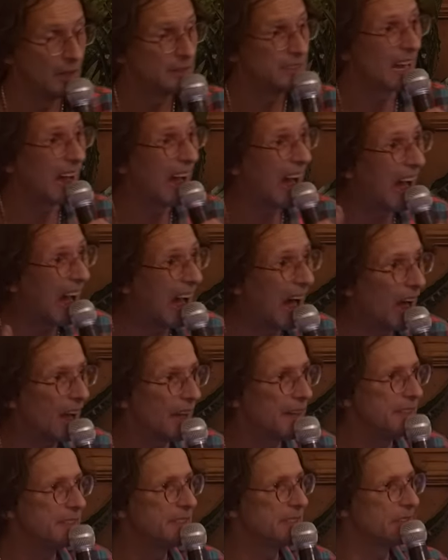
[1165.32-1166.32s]
To
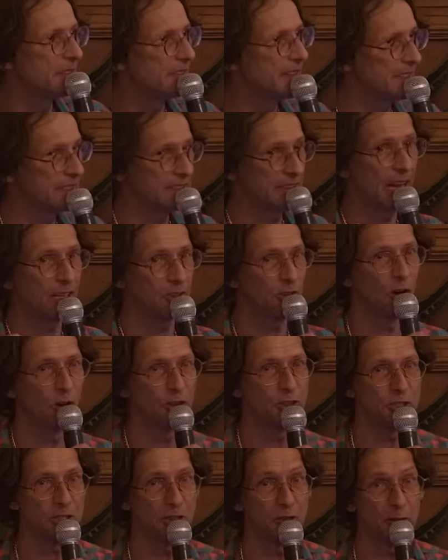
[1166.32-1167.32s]
hide this
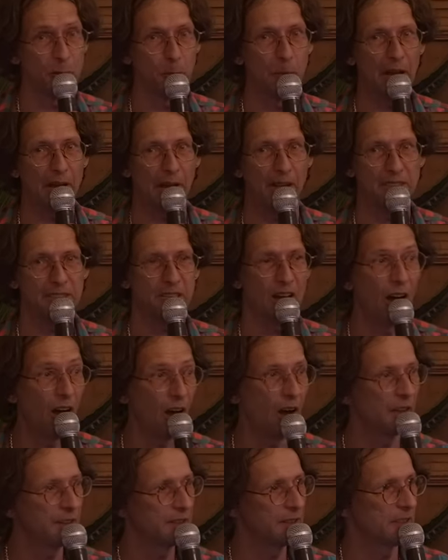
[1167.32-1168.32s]
technology of the past, to
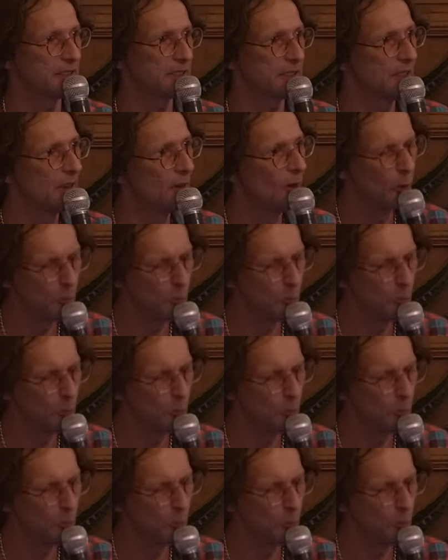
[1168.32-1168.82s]
hide this